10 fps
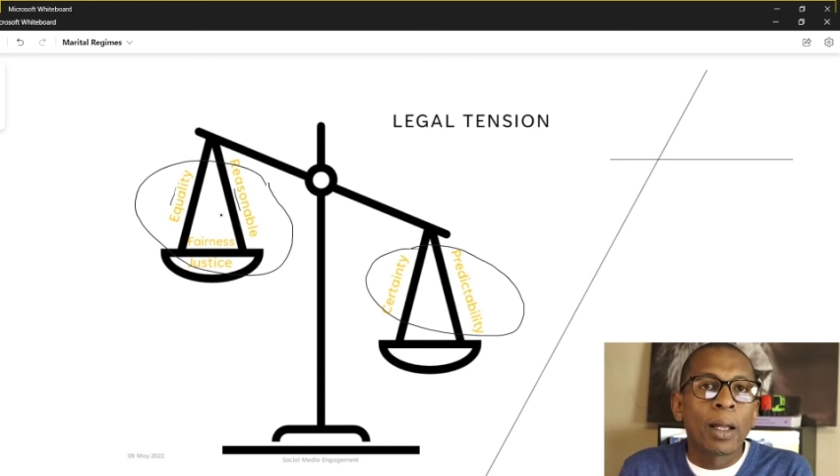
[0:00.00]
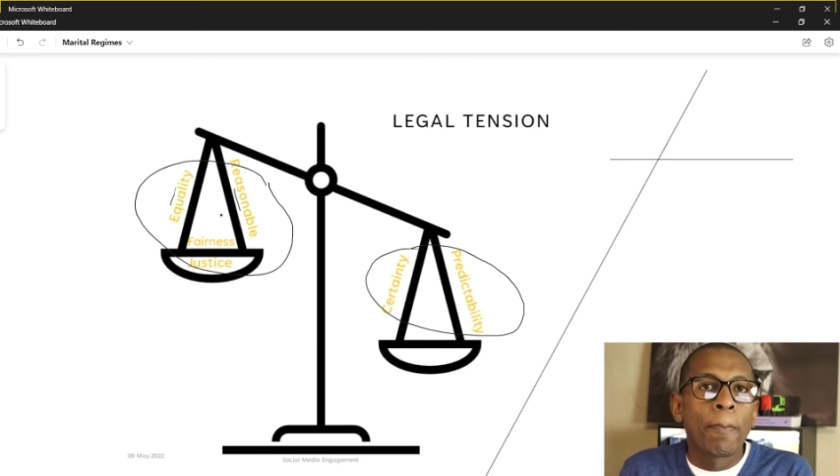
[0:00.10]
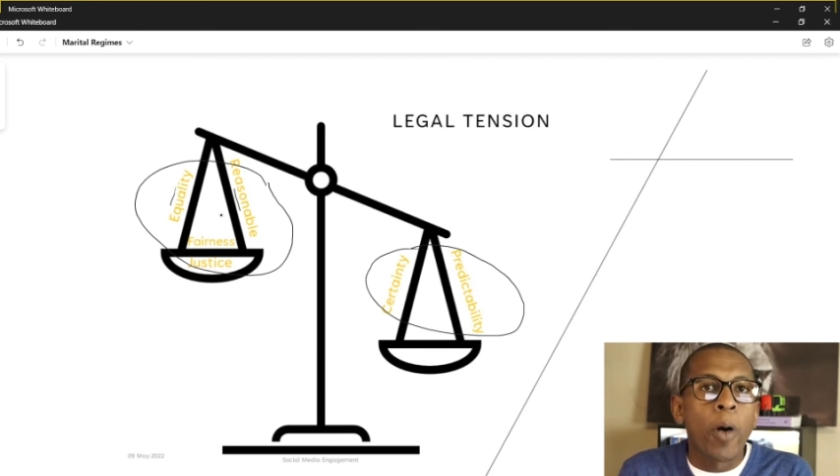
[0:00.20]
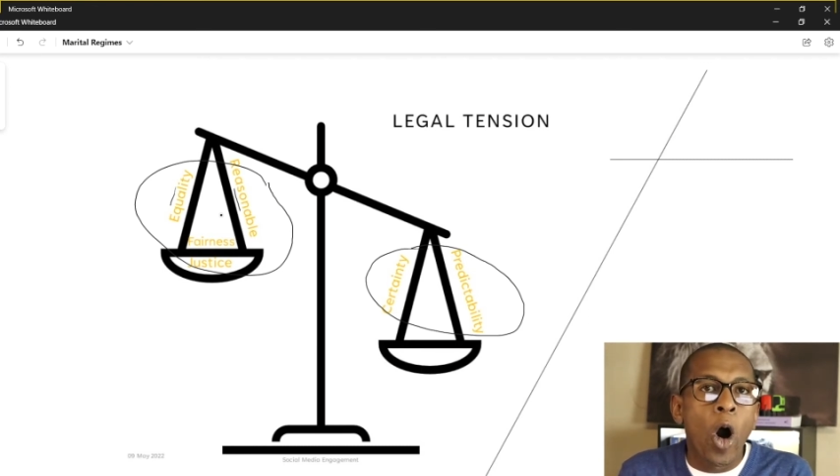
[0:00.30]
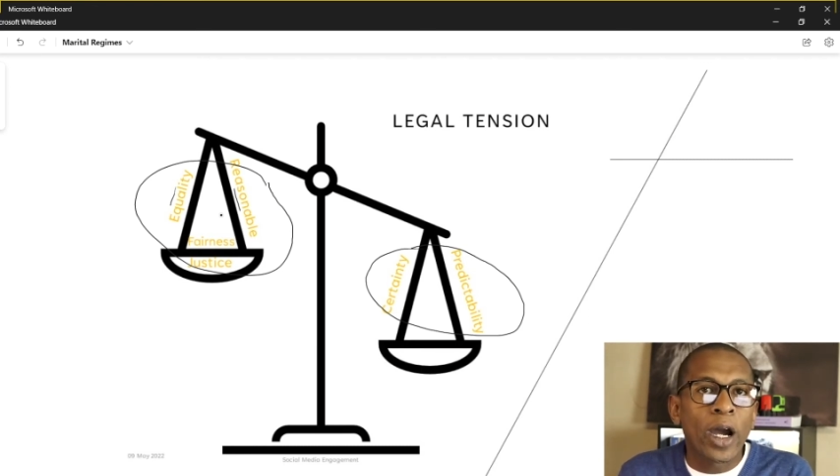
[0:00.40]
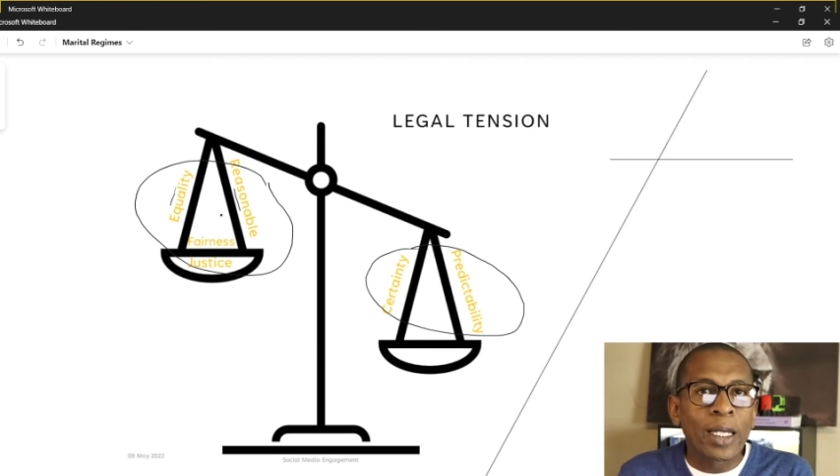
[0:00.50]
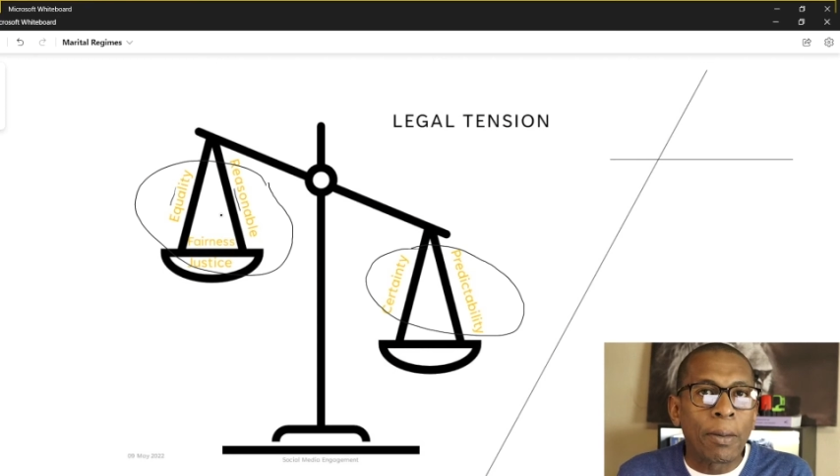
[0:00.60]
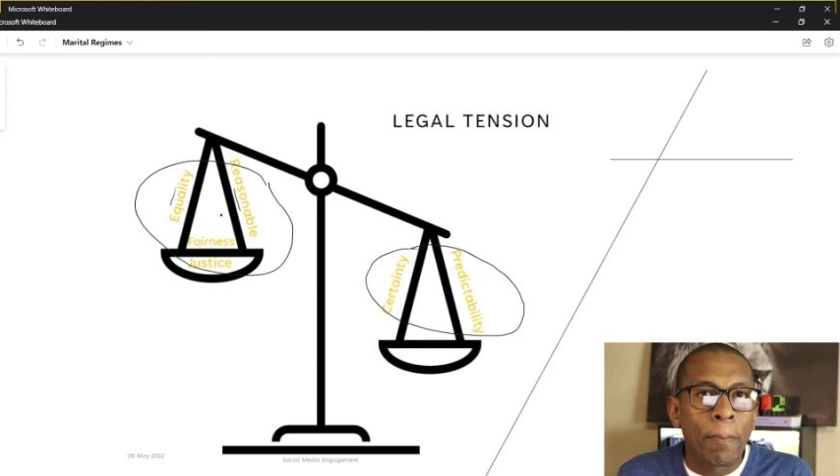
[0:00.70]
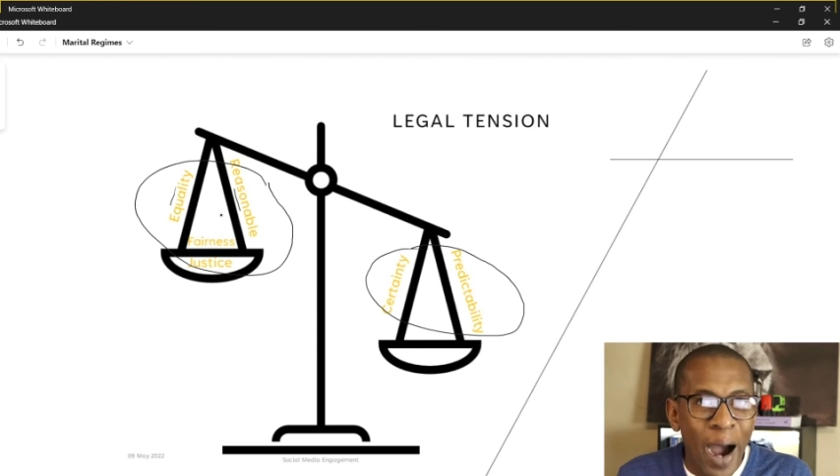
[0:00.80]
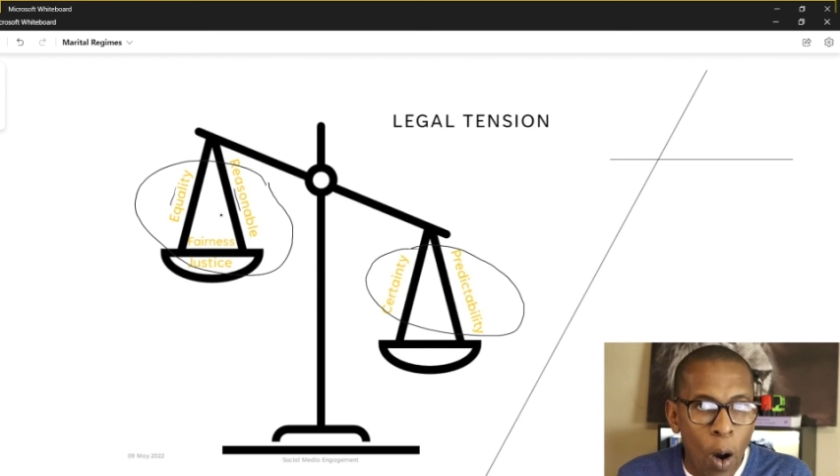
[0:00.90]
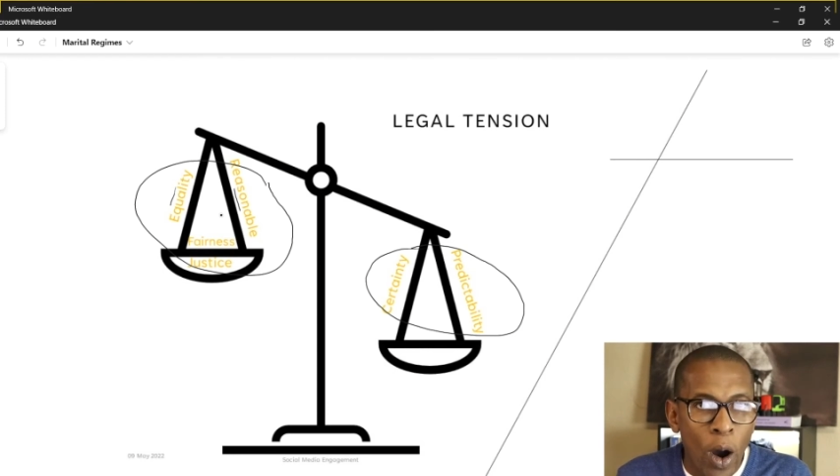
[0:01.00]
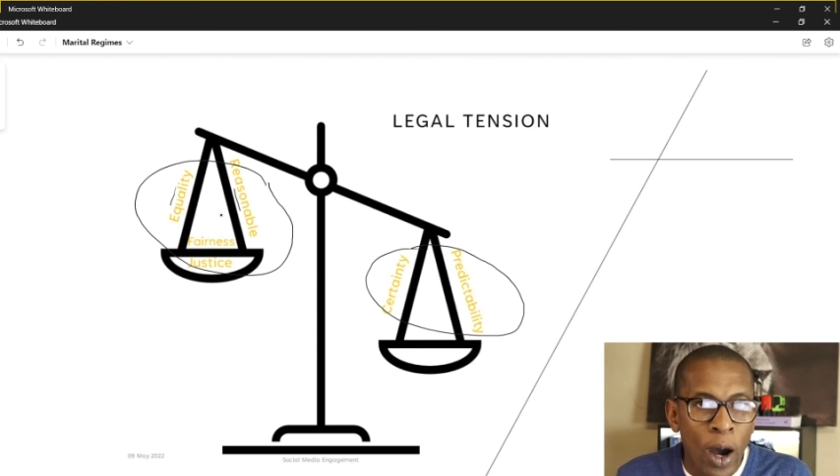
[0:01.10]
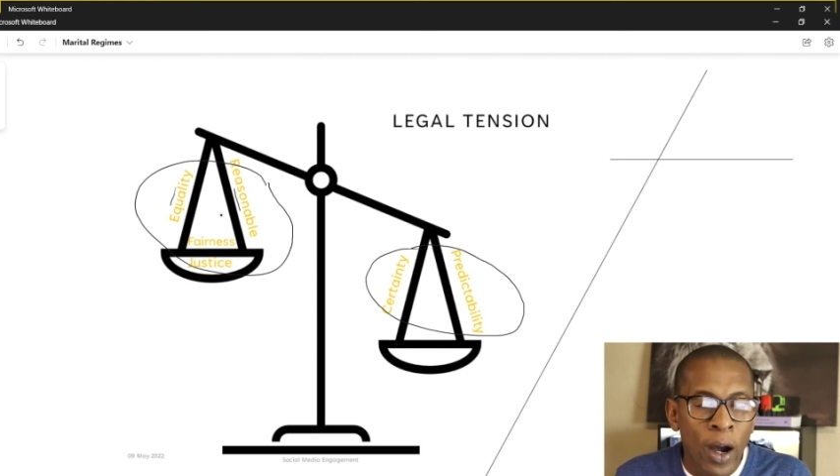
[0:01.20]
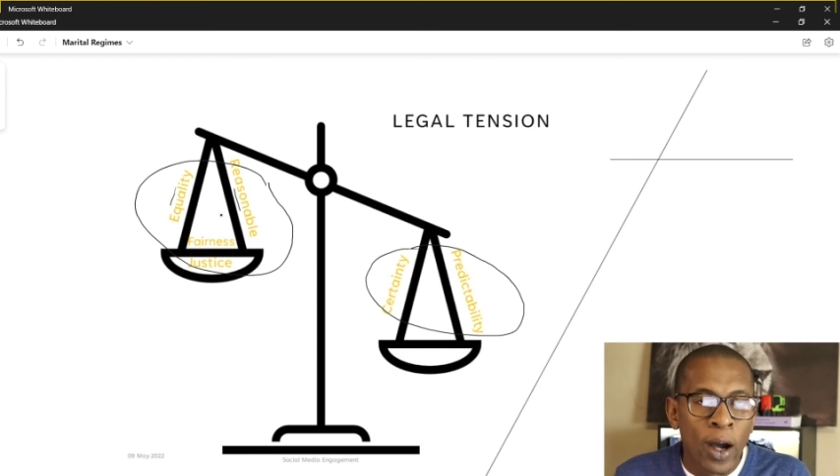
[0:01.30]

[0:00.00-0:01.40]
bargaining power